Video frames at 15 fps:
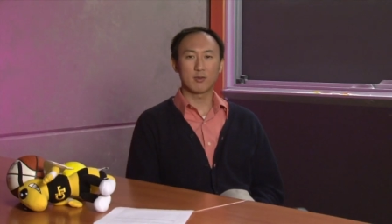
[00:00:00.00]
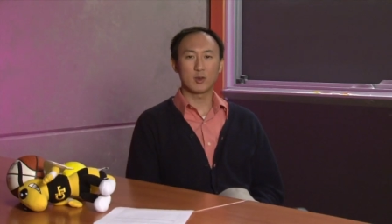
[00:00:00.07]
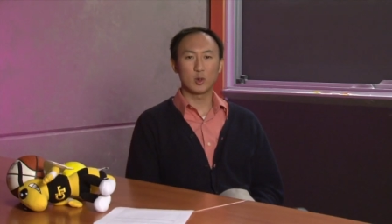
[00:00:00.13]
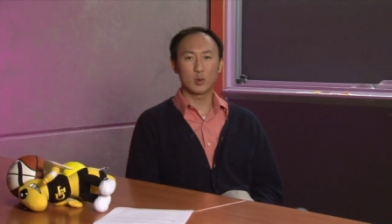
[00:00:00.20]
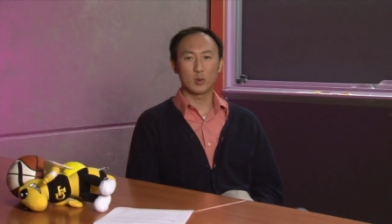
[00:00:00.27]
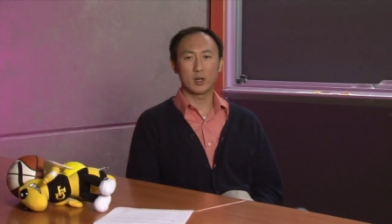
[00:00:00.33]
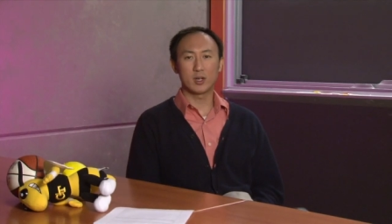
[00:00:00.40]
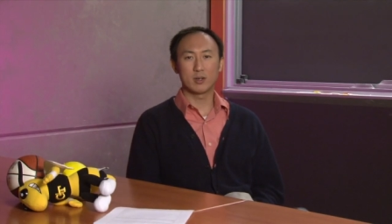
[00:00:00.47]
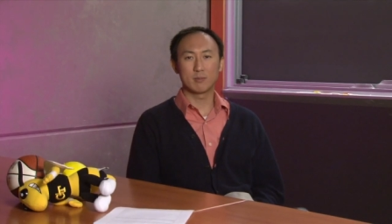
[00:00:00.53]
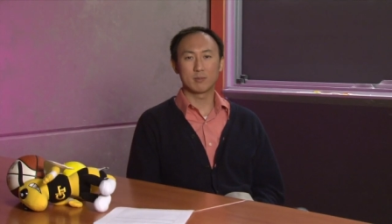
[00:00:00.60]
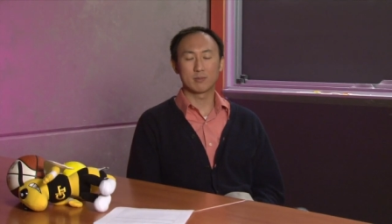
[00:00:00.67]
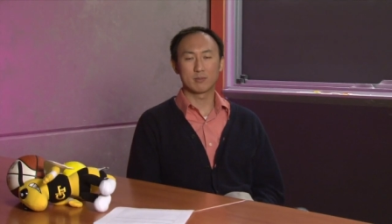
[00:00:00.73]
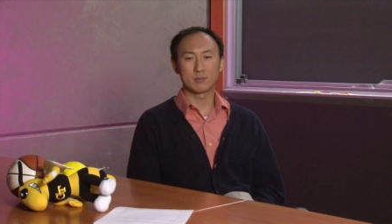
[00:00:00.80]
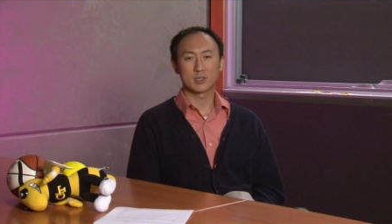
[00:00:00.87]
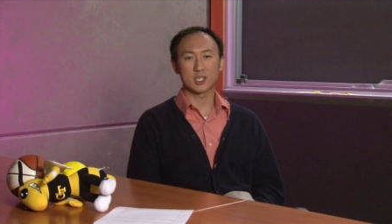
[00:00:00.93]
a few
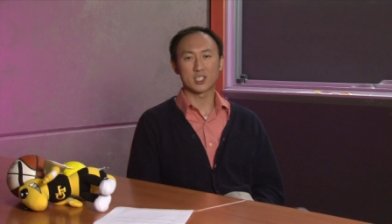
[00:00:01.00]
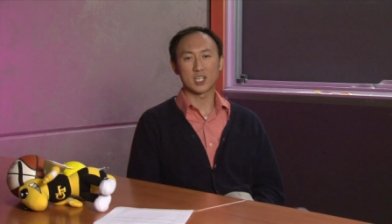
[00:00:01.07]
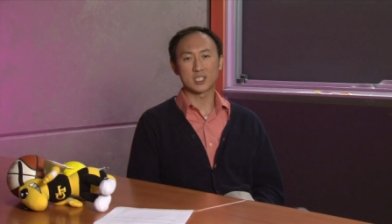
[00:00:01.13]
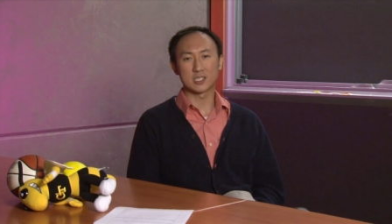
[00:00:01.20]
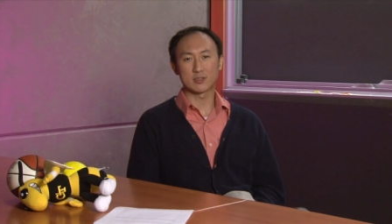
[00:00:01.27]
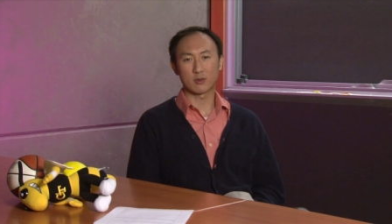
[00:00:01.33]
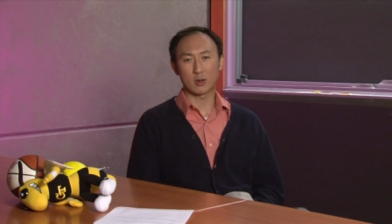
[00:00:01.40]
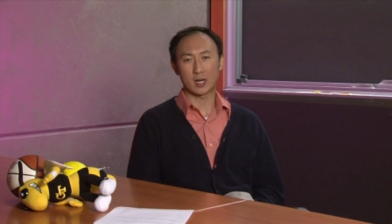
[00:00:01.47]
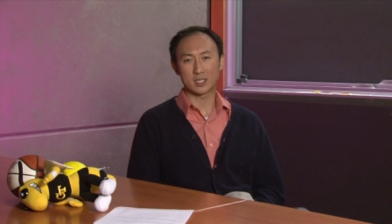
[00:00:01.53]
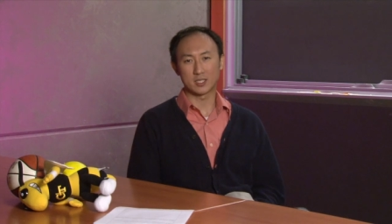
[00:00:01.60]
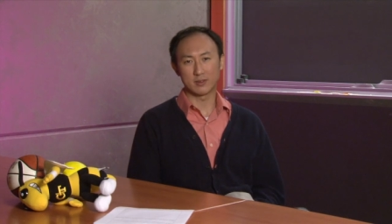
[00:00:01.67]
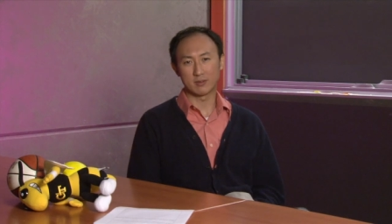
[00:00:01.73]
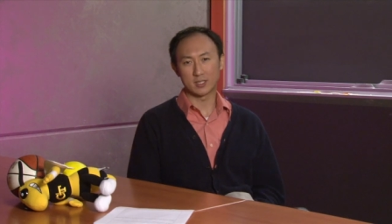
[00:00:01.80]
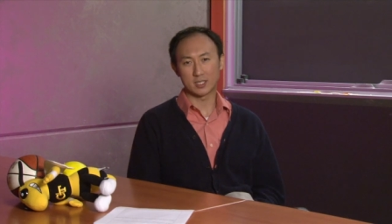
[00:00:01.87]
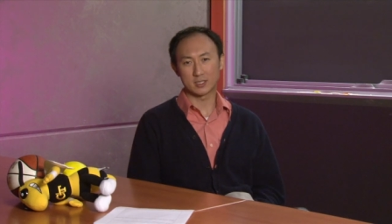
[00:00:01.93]
suggestions for
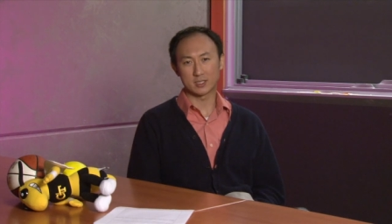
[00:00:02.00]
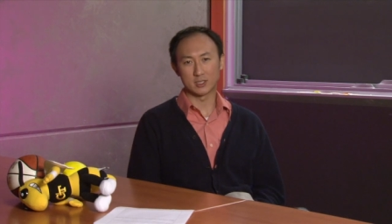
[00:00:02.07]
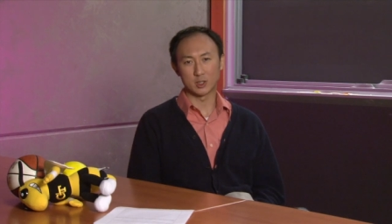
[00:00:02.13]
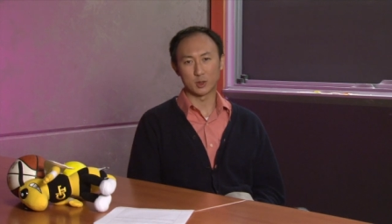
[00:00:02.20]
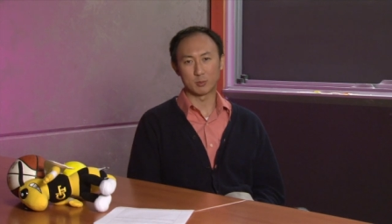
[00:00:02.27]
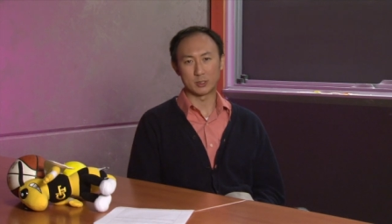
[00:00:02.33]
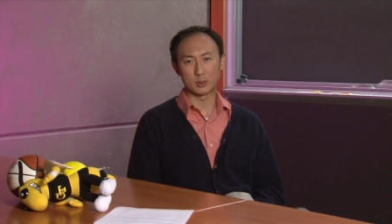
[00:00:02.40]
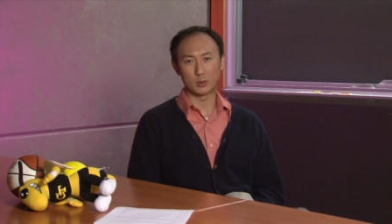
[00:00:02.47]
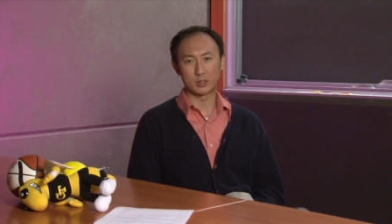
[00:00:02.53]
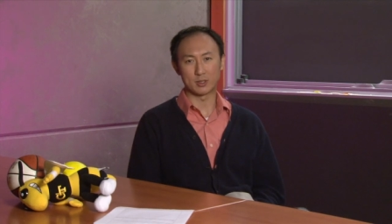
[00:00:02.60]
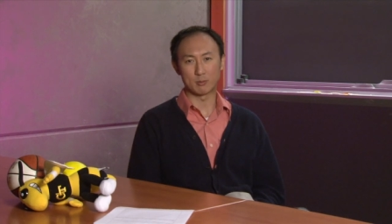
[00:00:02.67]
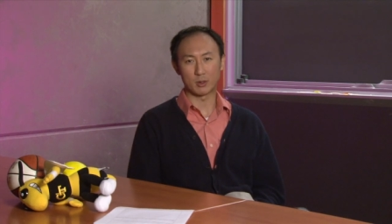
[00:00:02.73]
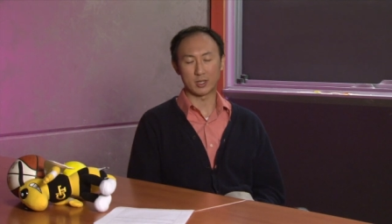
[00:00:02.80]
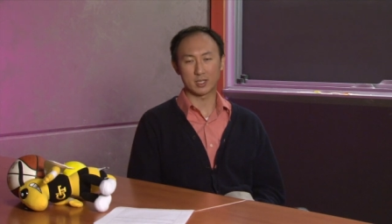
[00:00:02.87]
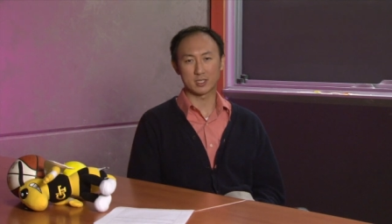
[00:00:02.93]
activities to do between
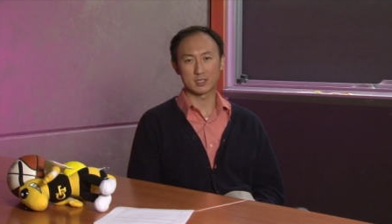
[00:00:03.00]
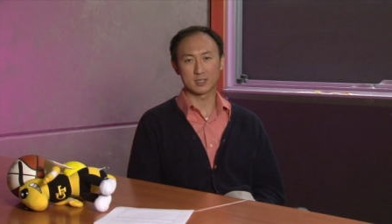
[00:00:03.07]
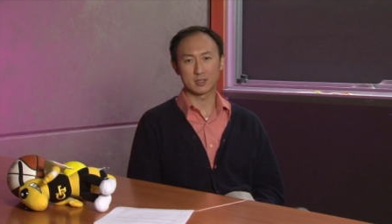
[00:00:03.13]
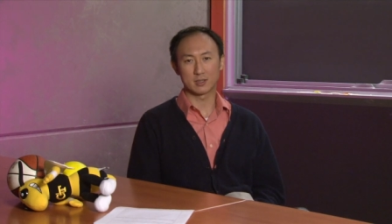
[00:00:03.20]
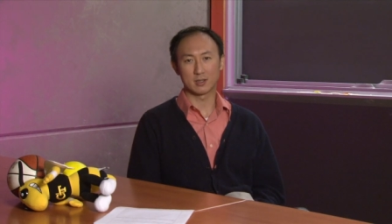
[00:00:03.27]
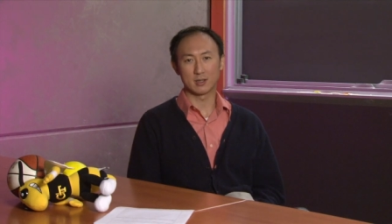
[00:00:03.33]
the breaks.